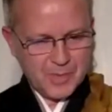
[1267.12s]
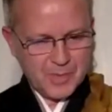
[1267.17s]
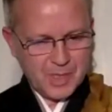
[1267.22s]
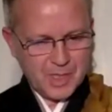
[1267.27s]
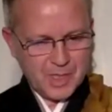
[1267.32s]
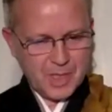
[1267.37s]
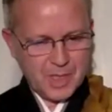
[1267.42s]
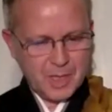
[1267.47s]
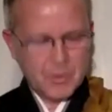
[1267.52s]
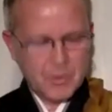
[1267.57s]

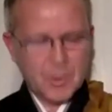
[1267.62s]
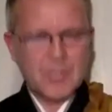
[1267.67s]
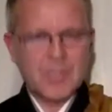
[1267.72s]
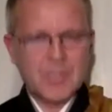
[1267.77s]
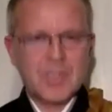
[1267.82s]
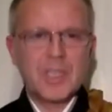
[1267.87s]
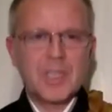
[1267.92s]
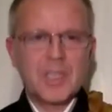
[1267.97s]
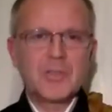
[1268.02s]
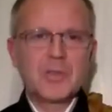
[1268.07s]
it was the
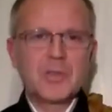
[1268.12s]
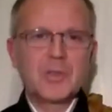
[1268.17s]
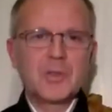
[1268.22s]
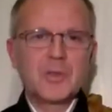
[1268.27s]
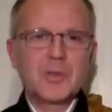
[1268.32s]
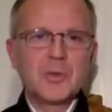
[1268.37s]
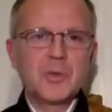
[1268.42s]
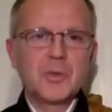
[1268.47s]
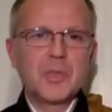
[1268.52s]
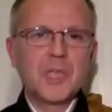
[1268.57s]
year
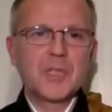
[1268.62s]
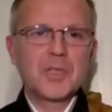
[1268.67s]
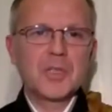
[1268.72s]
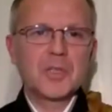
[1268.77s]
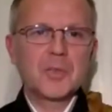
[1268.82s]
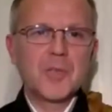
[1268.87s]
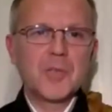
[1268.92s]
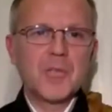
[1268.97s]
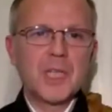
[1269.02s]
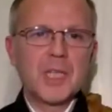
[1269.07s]
2000
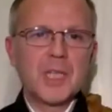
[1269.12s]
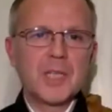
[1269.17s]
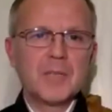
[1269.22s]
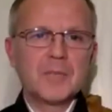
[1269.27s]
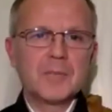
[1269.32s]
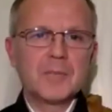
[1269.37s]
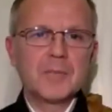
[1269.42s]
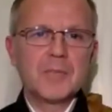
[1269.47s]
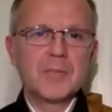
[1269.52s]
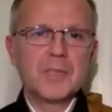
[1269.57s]
when I
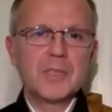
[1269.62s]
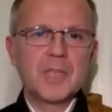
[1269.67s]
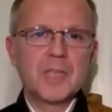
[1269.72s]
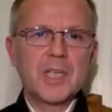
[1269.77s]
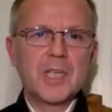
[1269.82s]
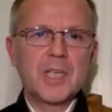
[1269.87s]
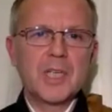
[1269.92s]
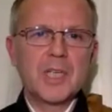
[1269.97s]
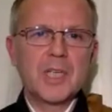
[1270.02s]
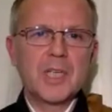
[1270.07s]

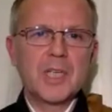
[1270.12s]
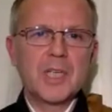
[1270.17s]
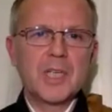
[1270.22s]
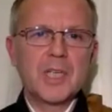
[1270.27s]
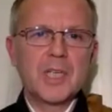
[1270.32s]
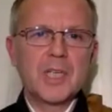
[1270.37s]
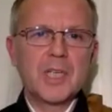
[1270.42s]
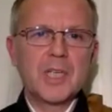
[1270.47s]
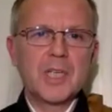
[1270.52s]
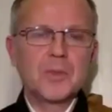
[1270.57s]
decided
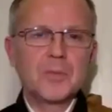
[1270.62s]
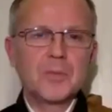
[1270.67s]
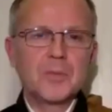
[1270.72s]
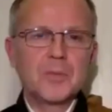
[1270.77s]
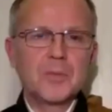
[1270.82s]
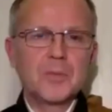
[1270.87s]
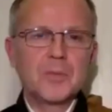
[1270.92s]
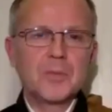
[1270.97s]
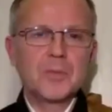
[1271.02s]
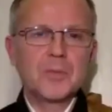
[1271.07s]
to
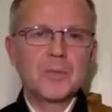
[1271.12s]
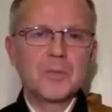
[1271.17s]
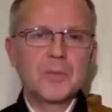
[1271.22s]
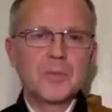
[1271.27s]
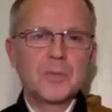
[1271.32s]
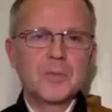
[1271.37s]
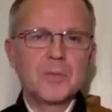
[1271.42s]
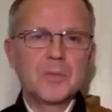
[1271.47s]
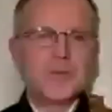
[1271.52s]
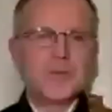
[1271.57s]
come
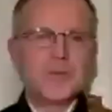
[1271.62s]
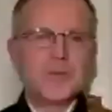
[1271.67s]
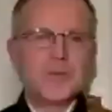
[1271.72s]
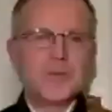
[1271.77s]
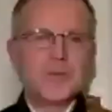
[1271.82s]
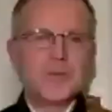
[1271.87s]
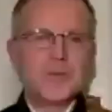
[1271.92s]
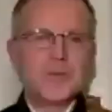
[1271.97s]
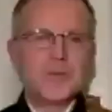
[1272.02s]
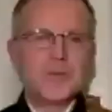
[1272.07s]

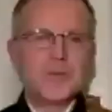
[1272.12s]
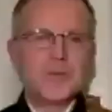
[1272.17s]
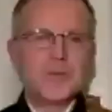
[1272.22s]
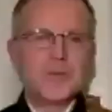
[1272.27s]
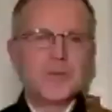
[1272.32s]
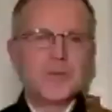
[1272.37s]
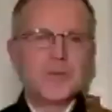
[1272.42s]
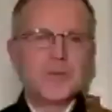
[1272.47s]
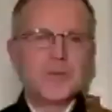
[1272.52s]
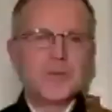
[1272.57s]
for the
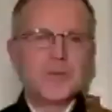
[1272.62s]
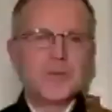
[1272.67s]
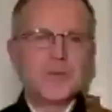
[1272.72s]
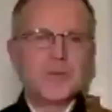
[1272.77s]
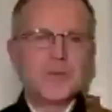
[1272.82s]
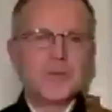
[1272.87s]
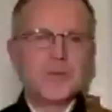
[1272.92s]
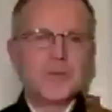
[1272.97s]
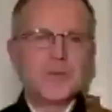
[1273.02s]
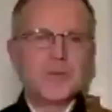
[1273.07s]
first time
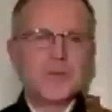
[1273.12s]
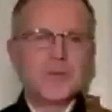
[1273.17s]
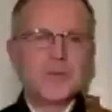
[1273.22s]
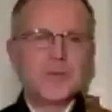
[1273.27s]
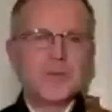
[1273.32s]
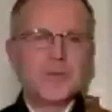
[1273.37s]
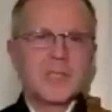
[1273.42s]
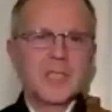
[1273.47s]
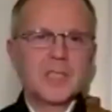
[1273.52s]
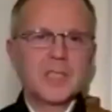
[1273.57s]
to
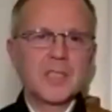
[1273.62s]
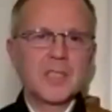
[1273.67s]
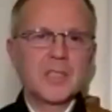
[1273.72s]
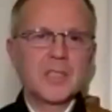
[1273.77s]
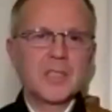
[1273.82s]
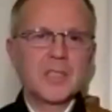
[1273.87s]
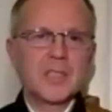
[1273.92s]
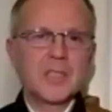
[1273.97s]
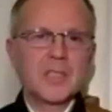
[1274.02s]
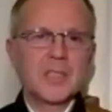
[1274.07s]
Sonoma
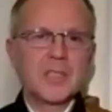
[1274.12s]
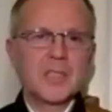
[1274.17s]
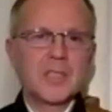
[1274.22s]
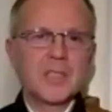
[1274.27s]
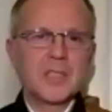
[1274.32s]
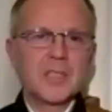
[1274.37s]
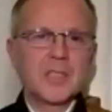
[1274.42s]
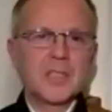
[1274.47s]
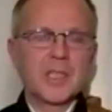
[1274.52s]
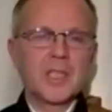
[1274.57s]
Mountain Zen
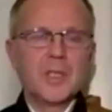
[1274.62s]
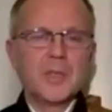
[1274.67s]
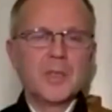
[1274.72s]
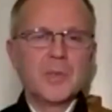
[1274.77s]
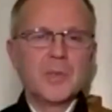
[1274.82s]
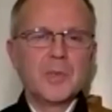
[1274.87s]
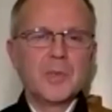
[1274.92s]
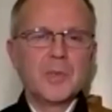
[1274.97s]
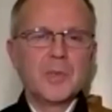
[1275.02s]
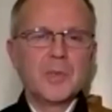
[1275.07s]
Center. I
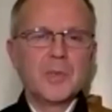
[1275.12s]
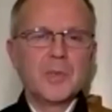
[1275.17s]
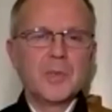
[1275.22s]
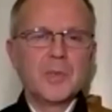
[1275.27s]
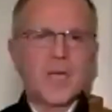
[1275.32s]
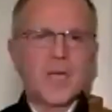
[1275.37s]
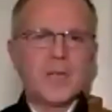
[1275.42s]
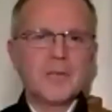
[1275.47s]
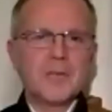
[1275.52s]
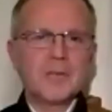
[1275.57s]
came
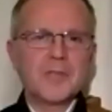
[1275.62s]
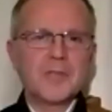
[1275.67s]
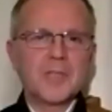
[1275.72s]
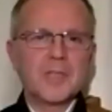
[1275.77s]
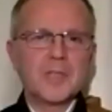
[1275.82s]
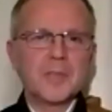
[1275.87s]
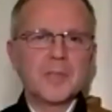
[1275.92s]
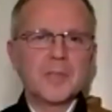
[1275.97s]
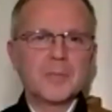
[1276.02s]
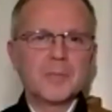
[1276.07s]
with
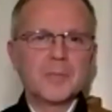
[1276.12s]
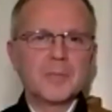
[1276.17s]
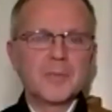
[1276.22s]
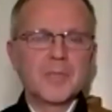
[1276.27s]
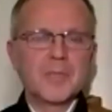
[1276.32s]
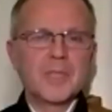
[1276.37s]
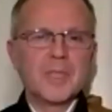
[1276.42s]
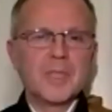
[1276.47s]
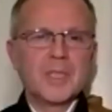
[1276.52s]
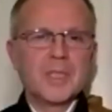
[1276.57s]
my wife,
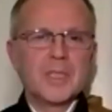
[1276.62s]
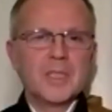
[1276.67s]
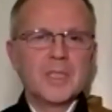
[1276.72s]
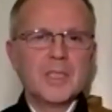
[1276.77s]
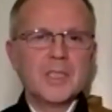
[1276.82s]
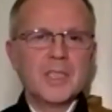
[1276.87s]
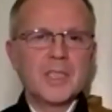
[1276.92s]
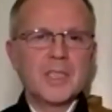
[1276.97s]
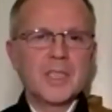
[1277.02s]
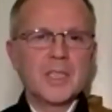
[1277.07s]
um,
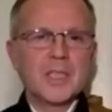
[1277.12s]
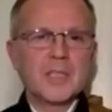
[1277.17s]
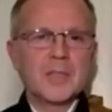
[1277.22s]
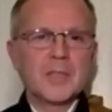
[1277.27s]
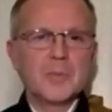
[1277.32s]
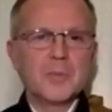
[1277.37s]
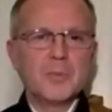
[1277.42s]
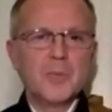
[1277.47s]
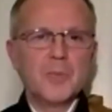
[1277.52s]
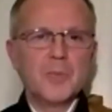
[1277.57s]

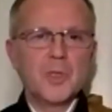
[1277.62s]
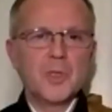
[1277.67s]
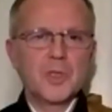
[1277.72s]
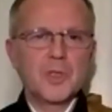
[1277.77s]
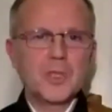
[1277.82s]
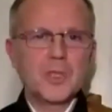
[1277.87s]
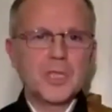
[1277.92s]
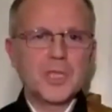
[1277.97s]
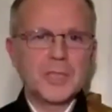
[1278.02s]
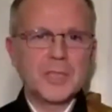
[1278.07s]
Kila Gila
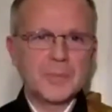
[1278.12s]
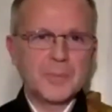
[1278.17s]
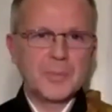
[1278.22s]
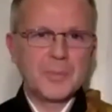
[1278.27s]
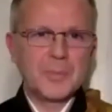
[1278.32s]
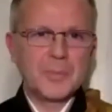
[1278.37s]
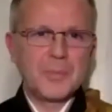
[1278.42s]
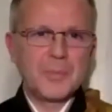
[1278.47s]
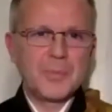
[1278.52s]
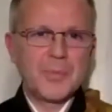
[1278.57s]
Miyochi.
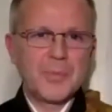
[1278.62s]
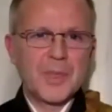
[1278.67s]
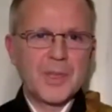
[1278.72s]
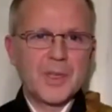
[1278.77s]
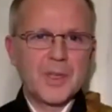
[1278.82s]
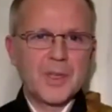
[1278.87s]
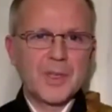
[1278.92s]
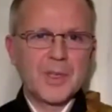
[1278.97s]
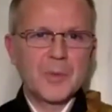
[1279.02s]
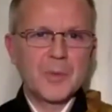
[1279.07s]

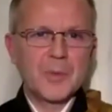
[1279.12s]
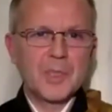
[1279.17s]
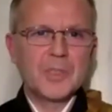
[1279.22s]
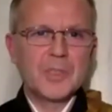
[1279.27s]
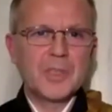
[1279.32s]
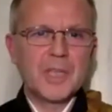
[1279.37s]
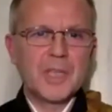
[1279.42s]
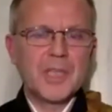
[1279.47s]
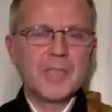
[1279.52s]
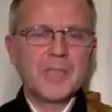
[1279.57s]
We
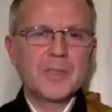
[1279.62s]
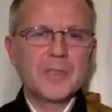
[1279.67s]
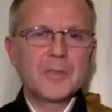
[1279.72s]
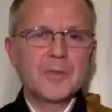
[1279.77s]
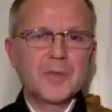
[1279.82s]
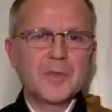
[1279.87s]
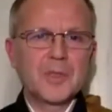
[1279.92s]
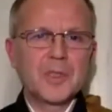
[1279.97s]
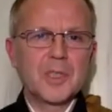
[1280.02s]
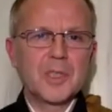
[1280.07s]
stayed there
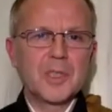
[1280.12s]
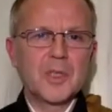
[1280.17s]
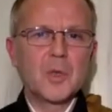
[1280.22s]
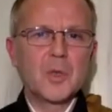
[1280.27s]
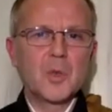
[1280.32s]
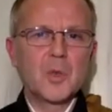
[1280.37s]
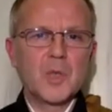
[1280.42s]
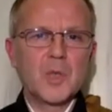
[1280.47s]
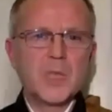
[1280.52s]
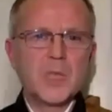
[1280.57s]
for the whole
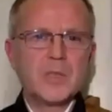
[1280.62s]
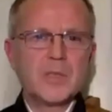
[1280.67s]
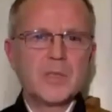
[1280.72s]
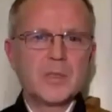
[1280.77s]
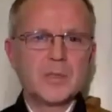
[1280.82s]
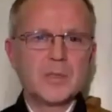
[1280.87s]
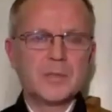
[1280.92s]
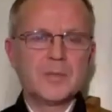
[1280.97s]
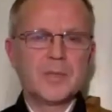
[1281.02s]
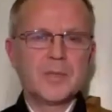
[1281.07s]
winter.
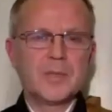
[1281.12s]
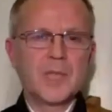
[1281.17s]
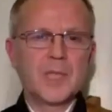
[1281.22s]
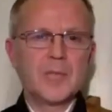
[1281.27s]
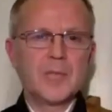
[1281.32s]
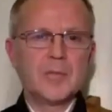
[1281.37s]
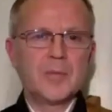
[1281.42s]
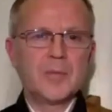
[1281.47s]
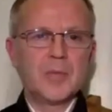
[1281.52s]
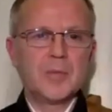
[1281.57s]
I
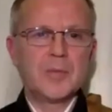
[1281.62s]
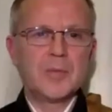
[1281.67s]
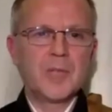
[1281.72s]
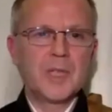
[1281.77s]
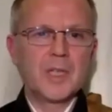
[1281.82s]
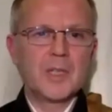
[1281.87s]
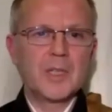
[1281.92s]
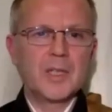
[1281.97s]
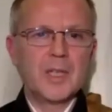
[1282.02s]
remember I